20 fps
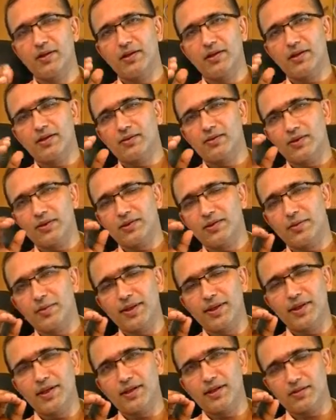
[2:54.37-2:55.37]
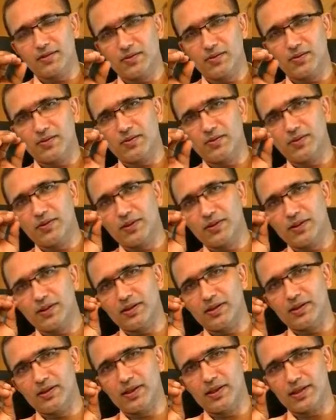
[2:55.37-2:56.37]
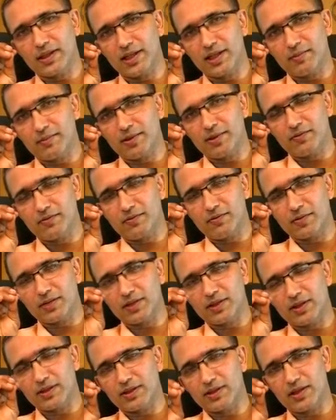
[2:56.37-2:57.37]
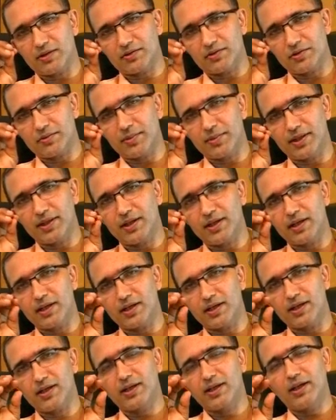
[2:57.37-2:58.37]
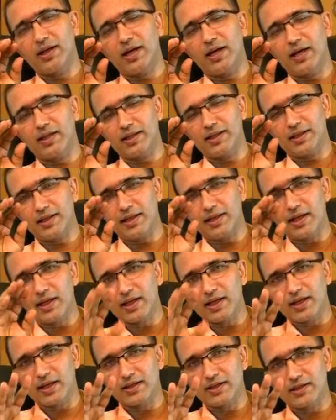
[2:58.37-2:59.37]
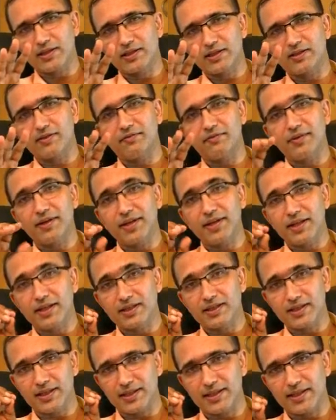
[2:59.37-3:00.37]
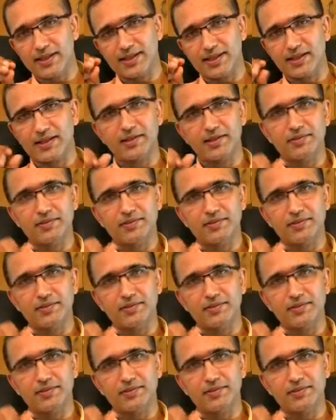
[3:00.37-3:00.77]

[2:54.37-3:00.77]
So it should be done. So the treatment for these curves should be done at an early age when it is indicated.